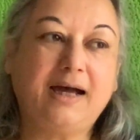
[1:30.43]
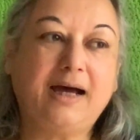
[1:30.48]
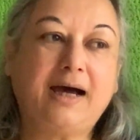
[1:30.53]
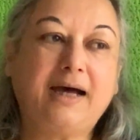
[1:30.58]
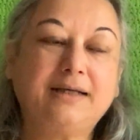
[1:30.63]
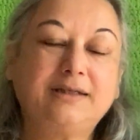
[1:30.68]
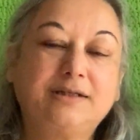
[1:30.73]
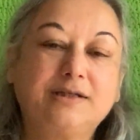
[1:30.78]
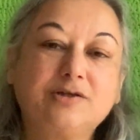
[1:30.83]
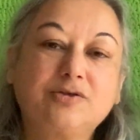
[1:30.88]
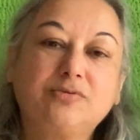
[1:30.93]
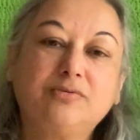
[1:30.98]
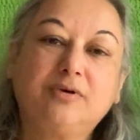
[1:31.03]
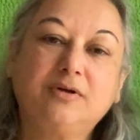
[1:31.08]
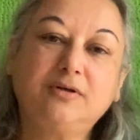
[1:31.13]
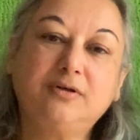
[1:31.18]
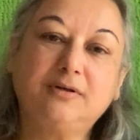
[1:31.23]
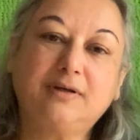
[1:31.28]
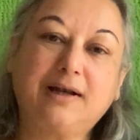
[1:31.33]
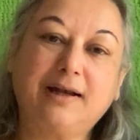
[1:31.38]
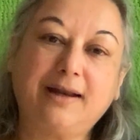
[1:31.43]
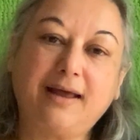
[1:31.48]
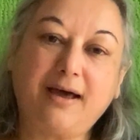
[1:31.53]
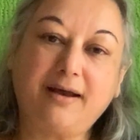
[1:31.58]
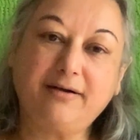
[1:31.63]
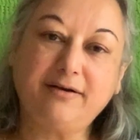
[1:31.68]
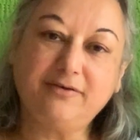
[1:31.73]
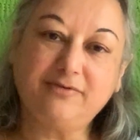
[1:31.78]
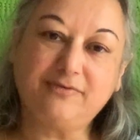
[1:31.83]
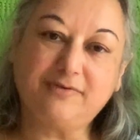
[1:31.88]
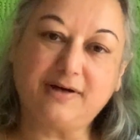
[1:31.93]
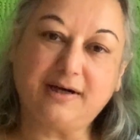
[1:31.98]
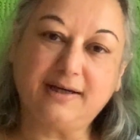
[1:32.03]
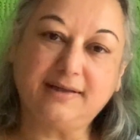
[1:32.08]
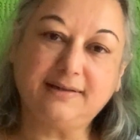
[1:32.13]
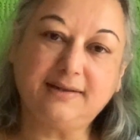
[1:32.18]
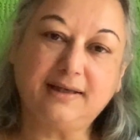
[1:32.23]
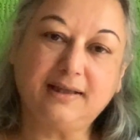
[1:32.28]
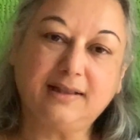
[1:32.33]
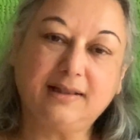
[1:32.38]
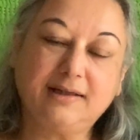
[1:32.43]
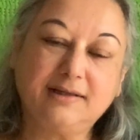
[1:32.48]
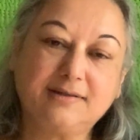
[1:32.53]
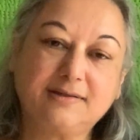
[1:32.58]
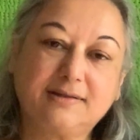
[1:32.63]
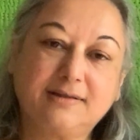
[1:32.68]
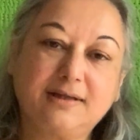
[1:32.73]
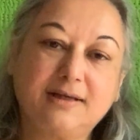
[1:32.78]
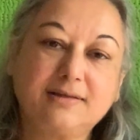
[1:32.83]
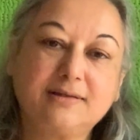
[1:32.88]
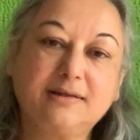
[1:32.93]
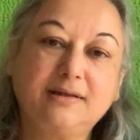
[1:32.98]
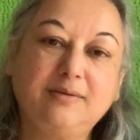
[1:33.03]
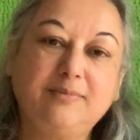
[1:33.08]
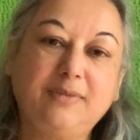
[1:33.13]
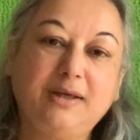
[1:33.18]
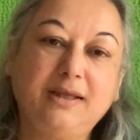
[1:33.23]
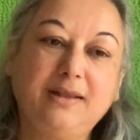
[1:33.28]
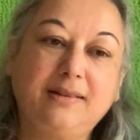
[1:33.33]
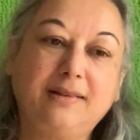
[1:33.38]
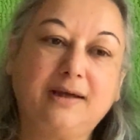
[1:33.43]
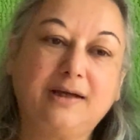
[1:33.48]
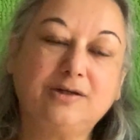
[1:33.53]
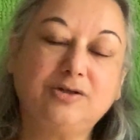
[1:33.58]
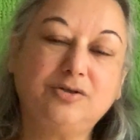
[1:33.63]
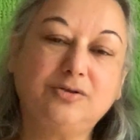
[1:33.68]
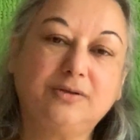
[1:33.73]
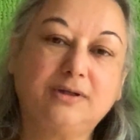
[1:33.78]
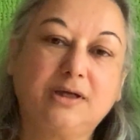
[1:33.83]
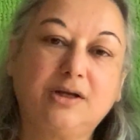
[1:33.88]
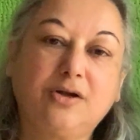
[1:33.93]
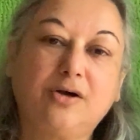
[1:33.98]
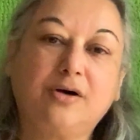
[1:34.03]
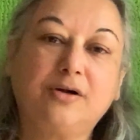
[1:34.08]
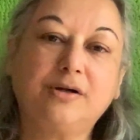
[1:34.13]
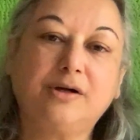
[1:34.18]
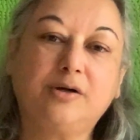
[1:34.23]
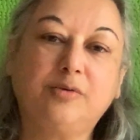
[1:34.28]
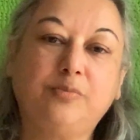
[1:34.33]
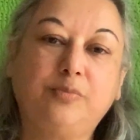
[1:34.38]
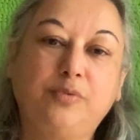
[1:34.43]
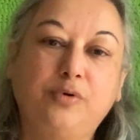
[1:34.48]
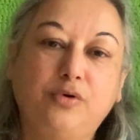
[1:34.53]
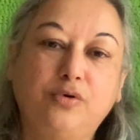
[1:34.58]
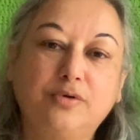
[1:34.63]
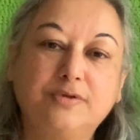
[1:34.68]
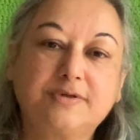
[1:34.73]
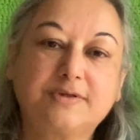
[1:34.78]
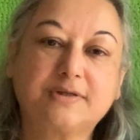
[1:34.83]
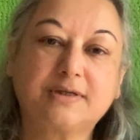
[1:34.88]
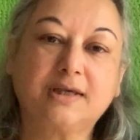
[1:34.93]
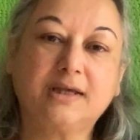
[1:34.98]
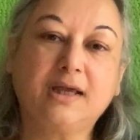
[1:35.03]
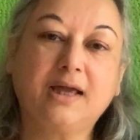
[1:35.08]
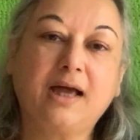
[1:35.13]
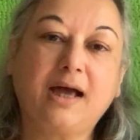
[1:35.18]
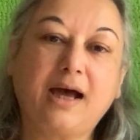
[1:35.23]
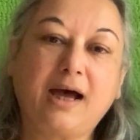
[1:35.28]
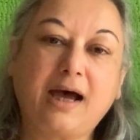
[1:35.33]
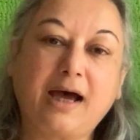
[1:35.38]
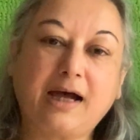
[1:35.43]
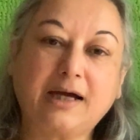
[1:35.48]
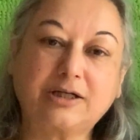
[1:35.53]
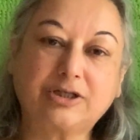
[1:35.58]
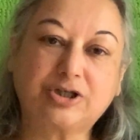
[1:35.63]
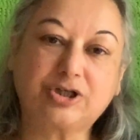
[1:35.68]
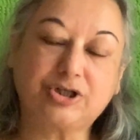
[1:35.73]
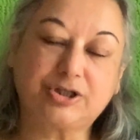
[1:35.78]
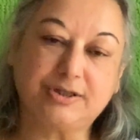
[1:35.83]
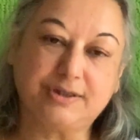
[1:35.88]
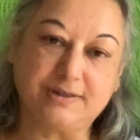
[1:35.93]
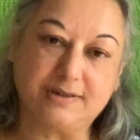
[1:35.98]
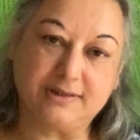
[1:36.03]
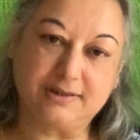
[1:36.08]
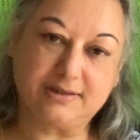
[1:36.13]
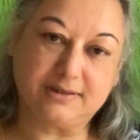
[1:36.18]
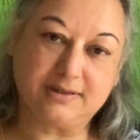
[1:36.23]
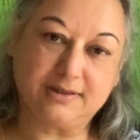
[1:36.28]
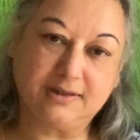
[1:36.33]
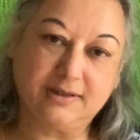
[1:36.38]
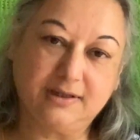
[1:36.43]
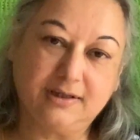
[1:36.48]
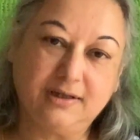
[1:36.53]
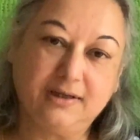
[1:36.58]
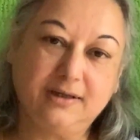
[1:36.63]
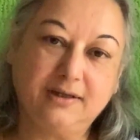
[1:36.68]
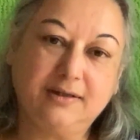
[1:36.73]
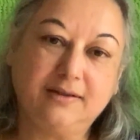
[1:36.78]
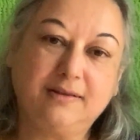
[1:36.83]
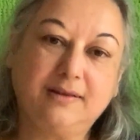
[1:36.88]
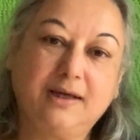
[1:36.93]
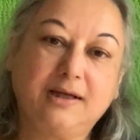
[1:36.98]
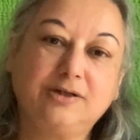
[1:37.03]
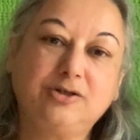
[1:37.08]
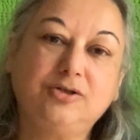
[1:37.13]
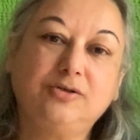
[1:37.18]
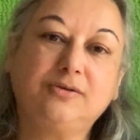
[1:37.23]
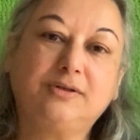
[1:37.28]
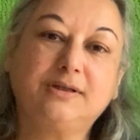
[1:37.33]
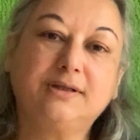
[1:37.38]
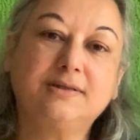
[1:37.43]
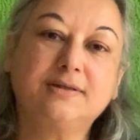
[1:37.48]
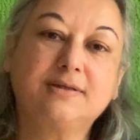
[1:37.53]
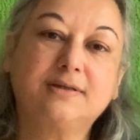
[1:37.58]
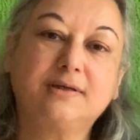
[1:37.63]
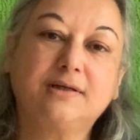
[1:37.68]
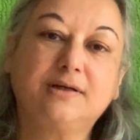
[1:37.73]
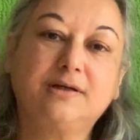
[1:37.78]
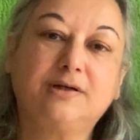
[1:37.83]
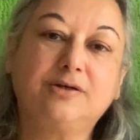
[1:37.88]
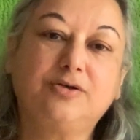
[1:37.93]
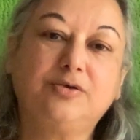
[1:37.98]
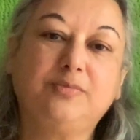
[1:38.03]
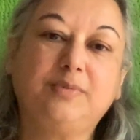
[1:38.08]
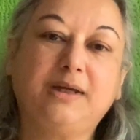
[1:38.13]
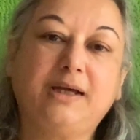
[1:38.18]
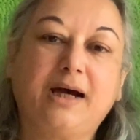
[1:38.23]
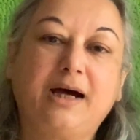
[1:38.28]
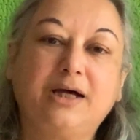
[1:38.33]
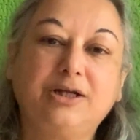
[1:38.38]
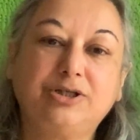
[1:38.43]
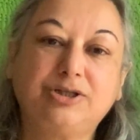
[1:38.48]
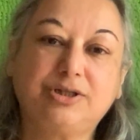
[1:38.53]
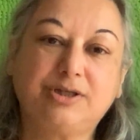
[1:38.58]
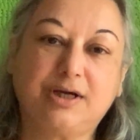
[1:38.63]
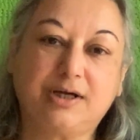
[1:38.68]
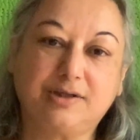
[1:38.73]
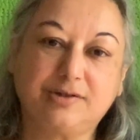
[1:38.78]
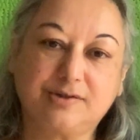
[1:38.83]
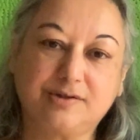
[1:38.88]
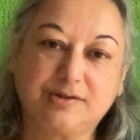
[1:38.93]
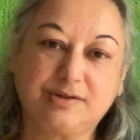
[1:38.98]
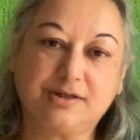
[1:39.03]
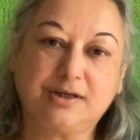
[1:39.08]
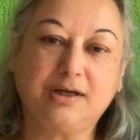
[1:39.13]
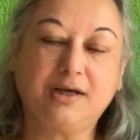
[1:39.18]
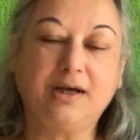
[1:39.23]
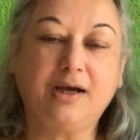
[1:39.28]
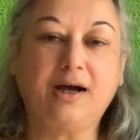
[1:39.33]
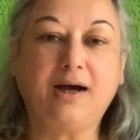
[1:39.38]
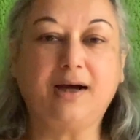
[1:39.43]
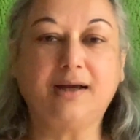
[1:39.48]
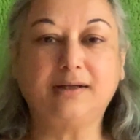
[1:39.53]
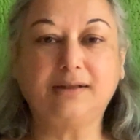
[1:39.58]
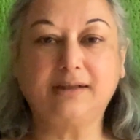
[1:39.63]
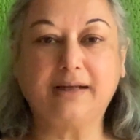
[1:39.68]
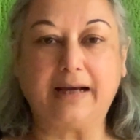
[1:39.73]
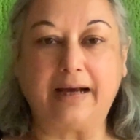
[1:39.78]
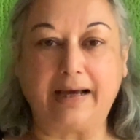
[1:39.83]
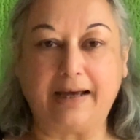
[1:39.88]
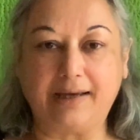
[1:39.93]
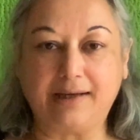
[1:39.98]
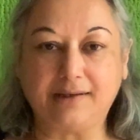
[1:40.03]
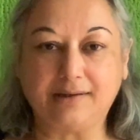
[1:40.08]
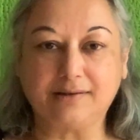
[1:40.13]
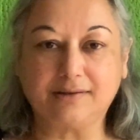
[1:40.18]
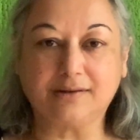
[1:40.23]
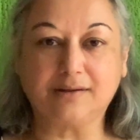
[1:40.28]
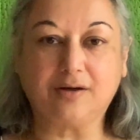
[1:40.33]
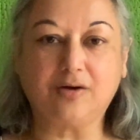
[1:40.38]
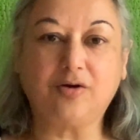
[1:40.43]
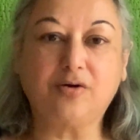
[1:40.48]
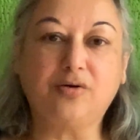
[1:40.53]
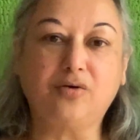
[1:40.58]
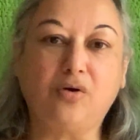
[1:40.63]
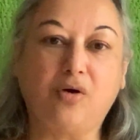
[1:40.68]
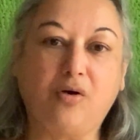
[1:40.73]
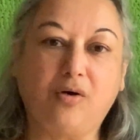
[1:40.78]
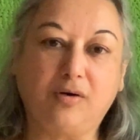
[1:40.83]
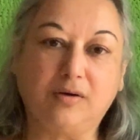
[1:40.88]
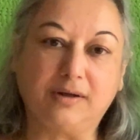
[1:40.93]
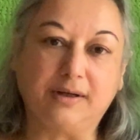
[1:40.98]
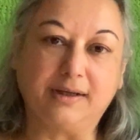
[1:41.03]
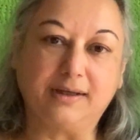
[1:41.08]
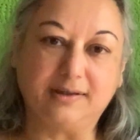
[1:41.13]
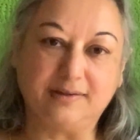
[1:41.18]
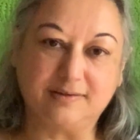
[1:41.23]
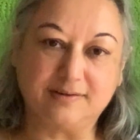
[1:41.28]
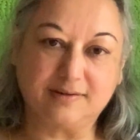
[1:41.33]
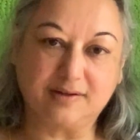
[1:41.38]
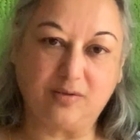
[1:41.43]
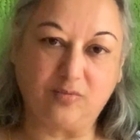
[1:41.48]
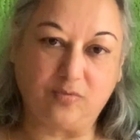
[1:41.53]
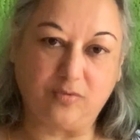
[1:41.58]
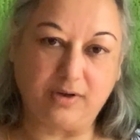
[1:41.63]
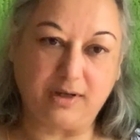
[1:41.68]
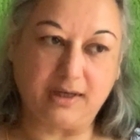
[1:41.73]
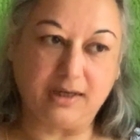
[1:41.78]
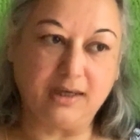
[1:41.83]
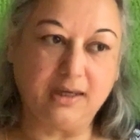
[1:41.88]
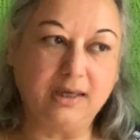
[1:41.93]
I just want to clarify that this doesn't mean that you cannot oppose actions that you consider to be unjust, unkind, or wrong in some way.